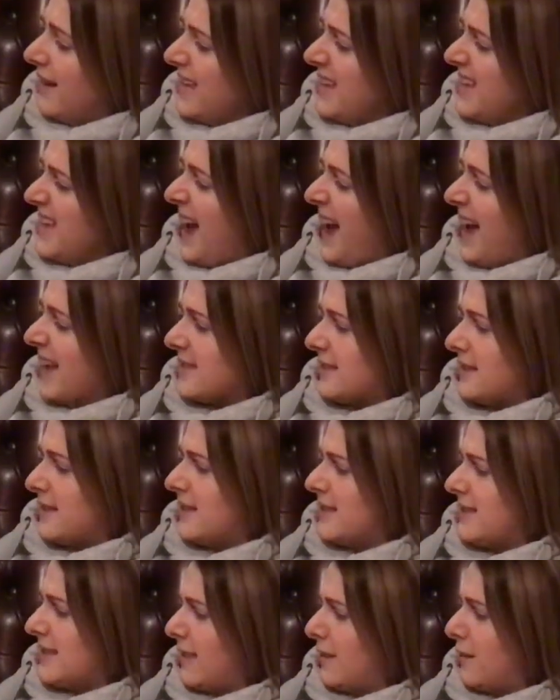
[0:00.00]
"Yes,"
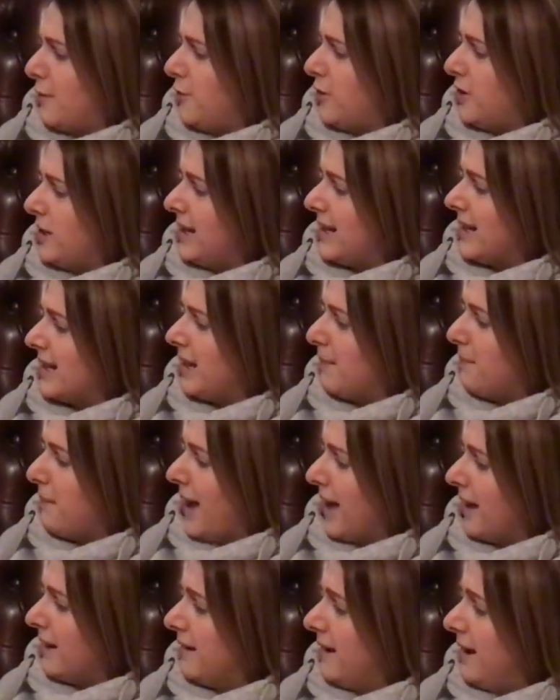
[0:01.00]
said the funny little
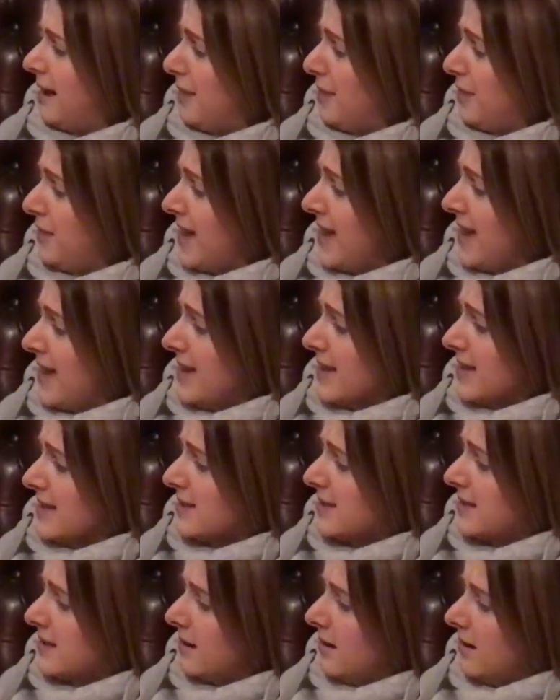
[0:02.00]
man.
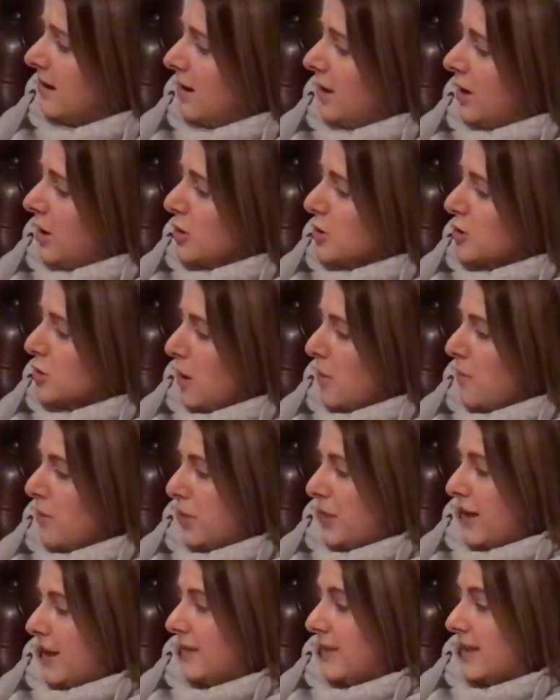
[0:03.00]
"These.
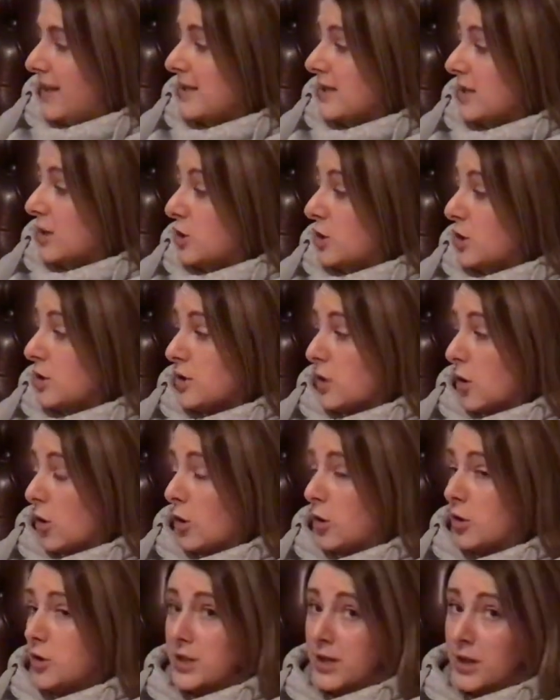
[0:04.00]
Don't think these are just
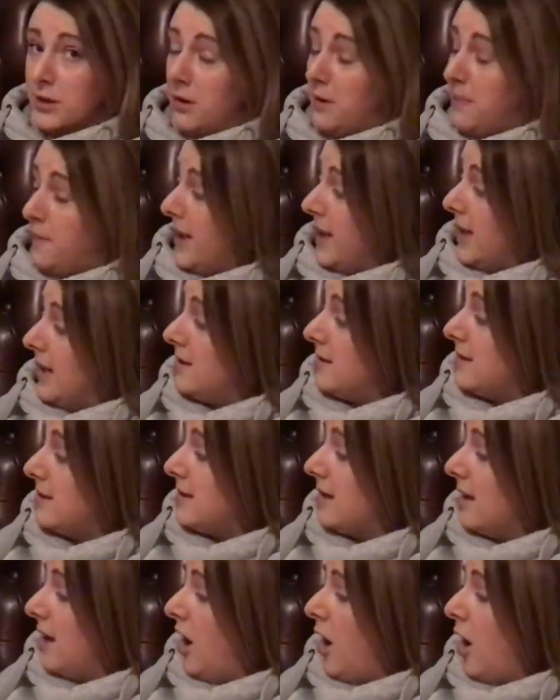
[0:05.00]
ordinary
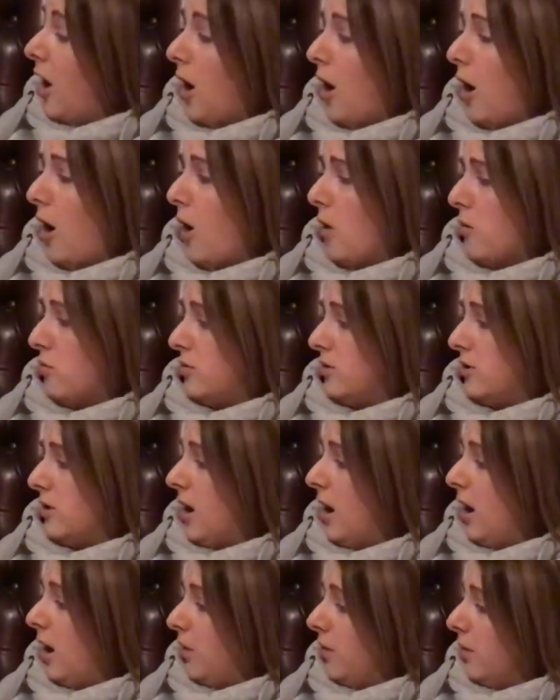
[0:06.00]
beans. Oh
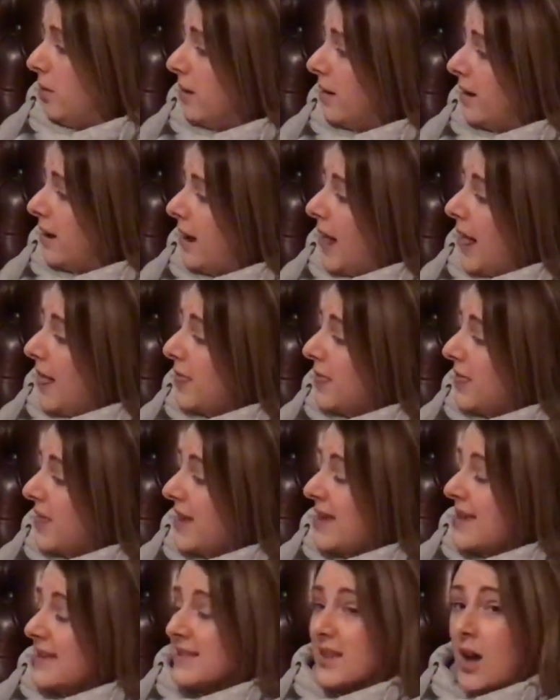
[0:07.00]
no,
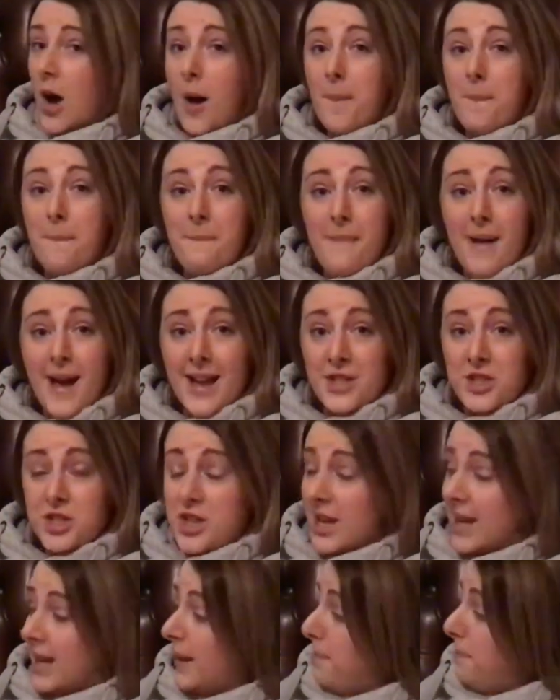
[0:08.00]
these are
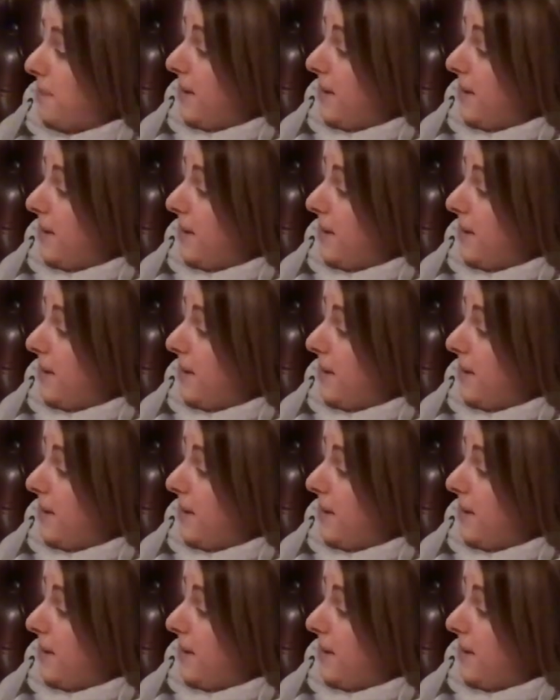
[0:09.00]
magic